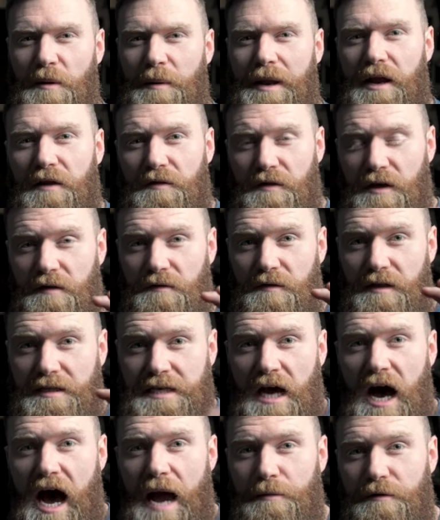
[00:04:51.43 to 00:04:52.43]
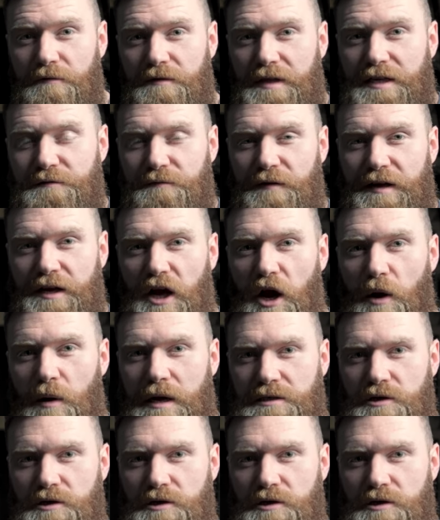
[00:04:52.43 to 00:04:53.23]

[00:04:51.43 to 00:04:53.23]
I mean, at the time of this video,